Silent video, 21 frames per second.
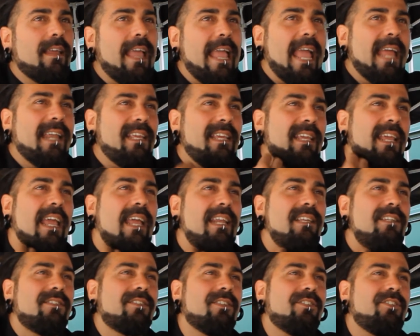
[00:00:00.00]

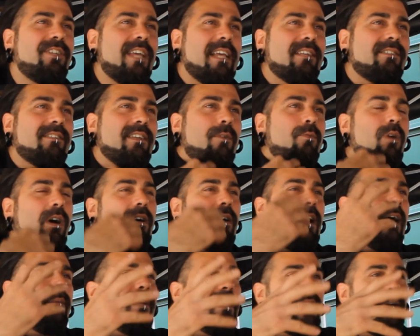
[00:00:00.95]
Eddie suggested, well,
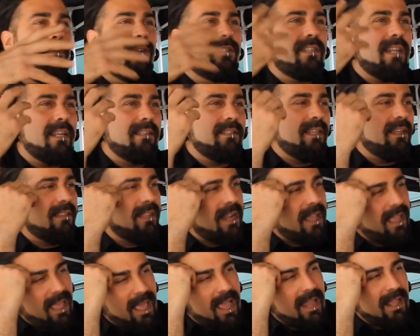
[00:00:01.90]
I mean, it was an idea that
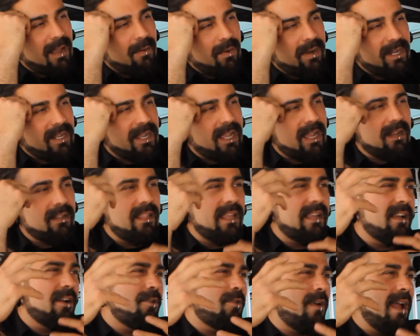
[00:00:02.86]
I had. I wanted kind of
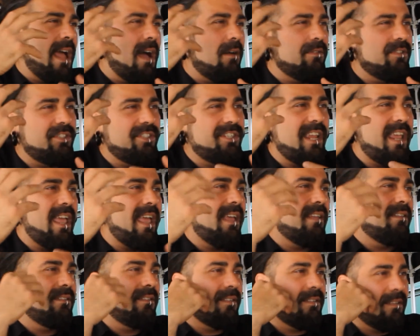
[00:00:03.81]
like a crowd
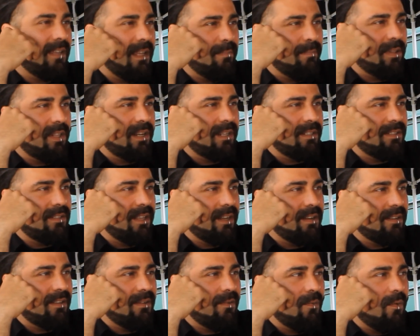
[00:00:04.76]
chant in Blood is
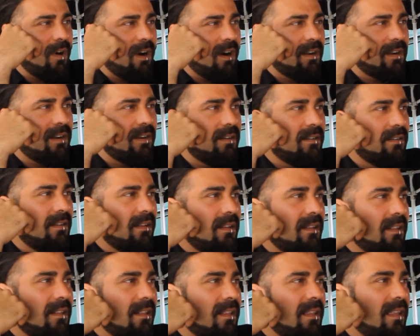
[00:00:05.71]
Thicker Than Water.
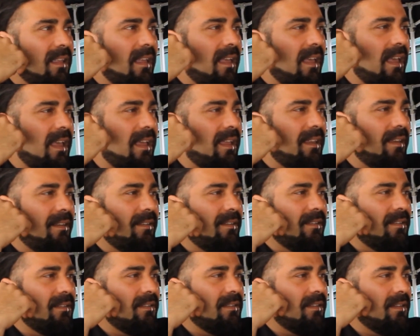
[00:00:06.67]

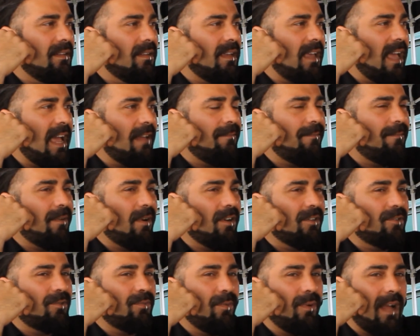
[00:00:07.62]
And at
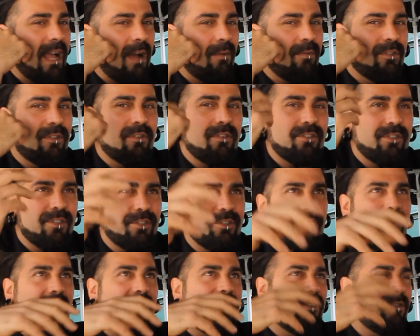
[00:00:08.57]
first, I was going to just
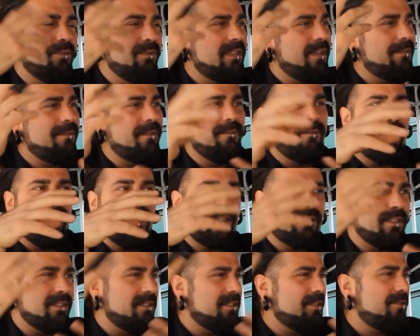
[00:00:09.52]
try to do different
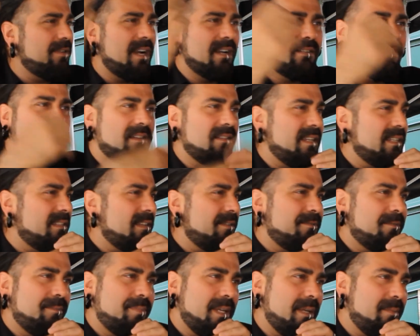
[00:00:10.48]
voices and try to sound like
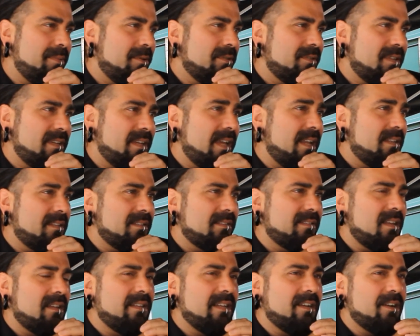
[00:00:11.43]
different people to get it to
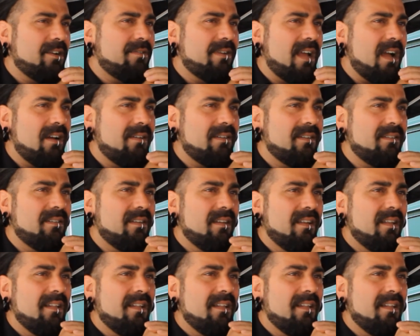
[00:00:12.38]
sound like a crowd. And